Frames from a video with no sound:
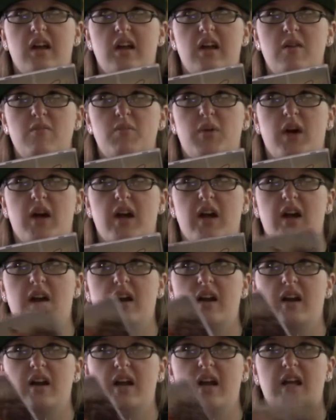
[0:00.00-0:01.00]

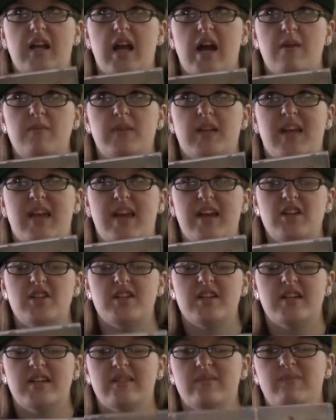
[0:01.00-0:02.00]
Empire, and
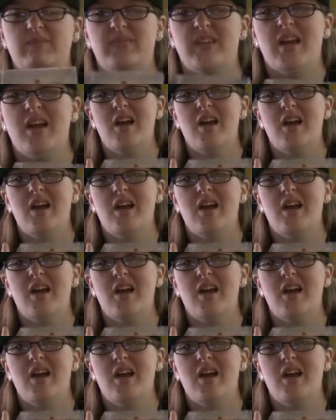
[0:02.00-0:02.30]
Abdication.